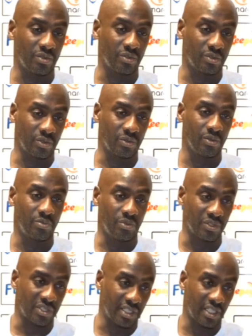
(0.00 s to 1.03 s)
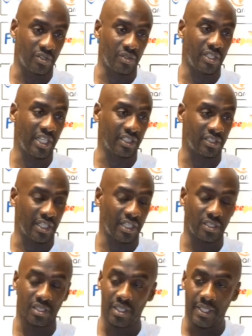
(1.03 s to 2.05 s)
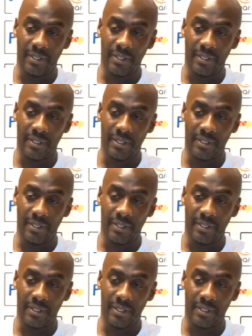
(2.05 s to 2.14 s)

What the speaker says: to proceed to the next stage.